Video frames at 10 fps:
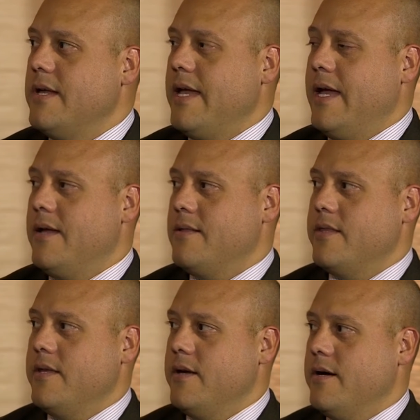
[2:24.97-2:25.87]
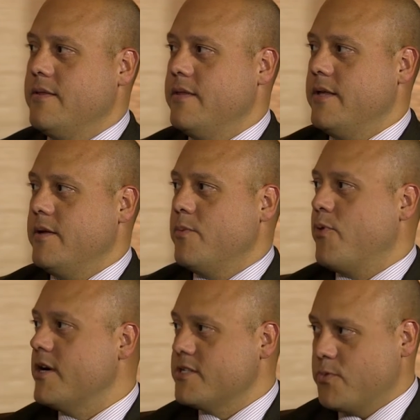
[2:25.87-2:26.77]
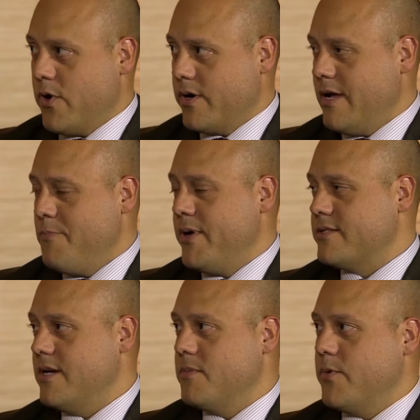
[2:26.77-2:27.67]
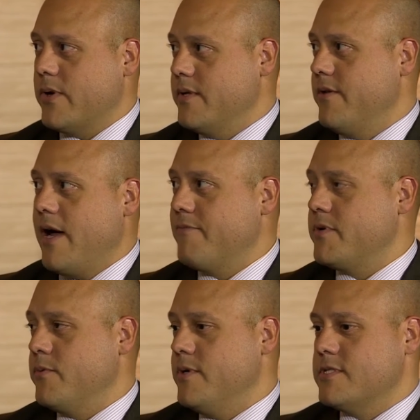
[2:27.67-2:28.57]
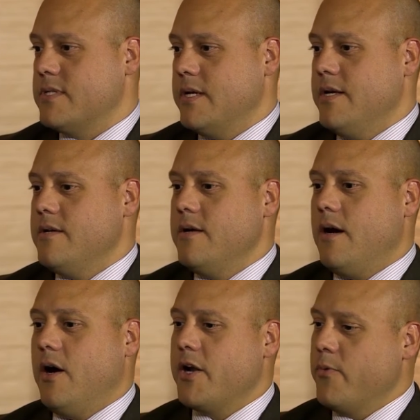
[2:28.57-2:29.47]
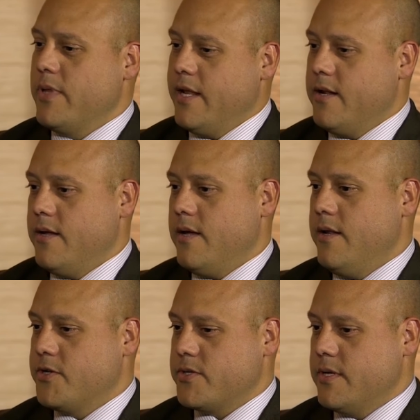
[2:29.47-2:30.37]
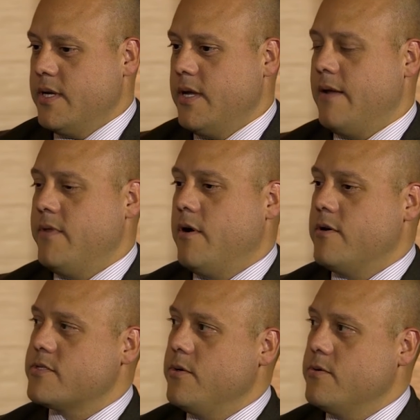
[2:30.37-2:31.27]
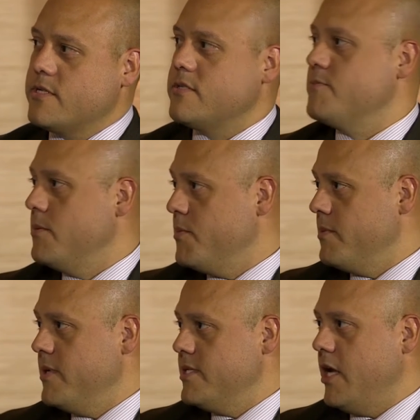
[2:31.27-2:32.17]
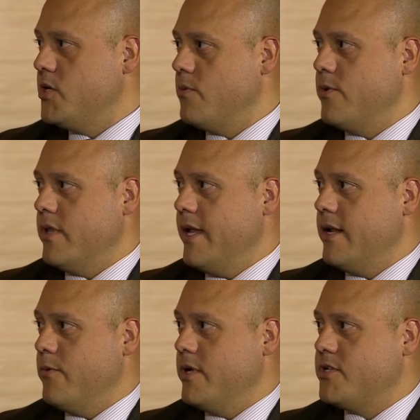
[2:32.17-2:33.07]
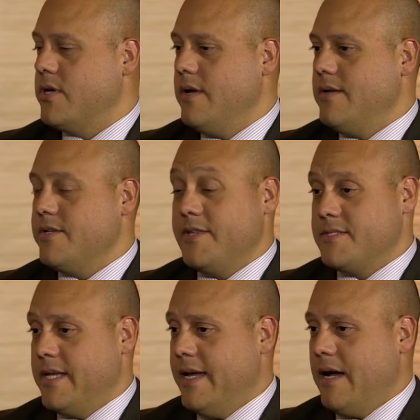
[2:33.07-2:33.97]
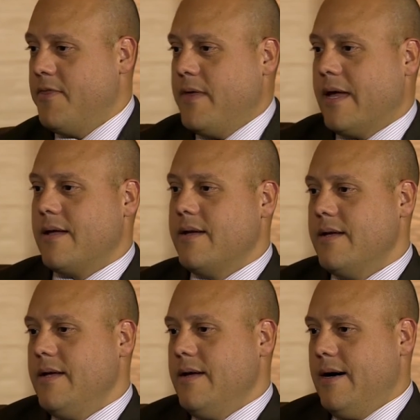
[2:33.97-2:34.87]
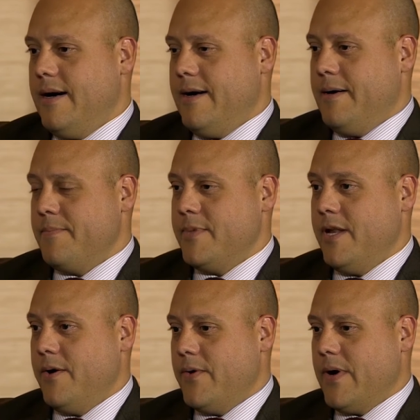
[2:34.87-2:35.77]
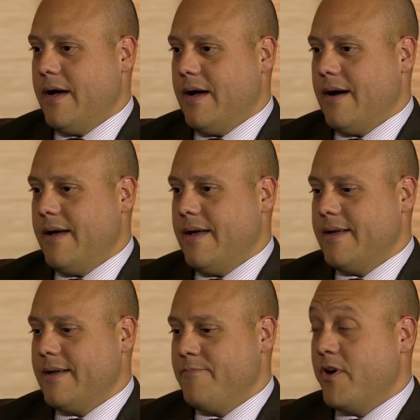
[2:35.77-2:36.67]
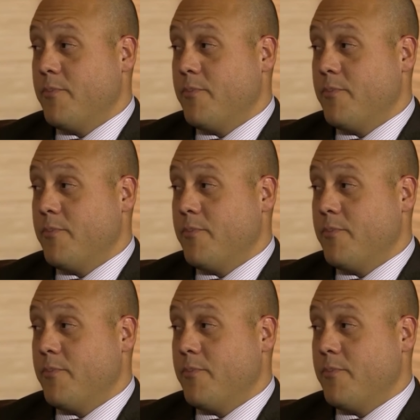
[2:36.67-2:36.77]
And the project work I picked up quickly thereafter was audit related initially, and then also systems implementation related, which to this day I think I am very